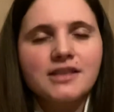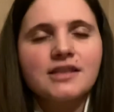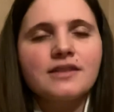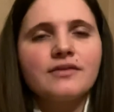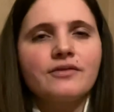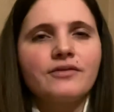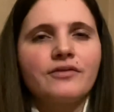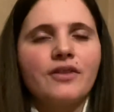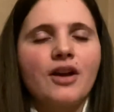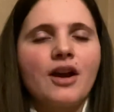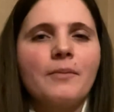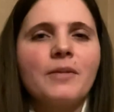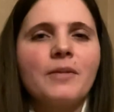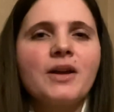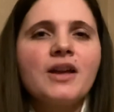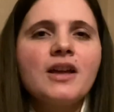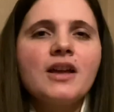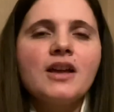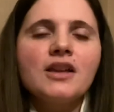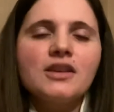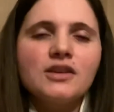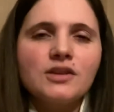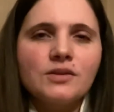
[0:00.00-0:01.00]
from
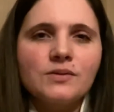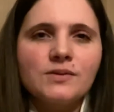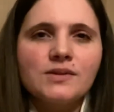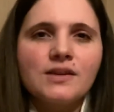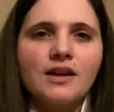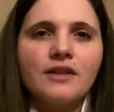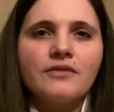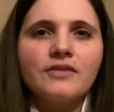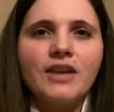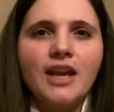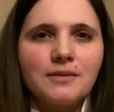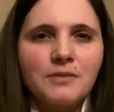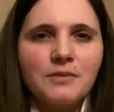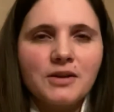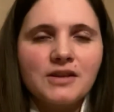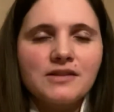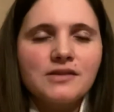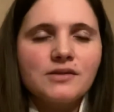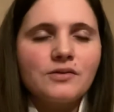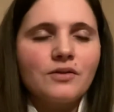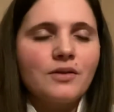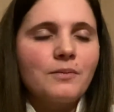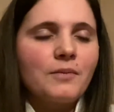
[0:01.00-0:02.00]
use of cannabis
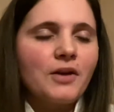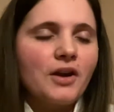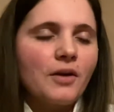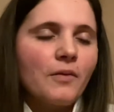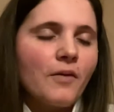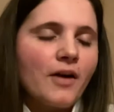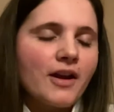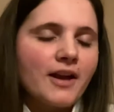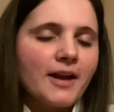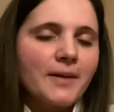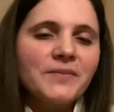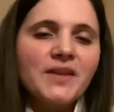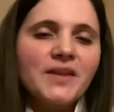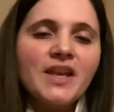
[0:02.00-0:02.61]
or marijuana.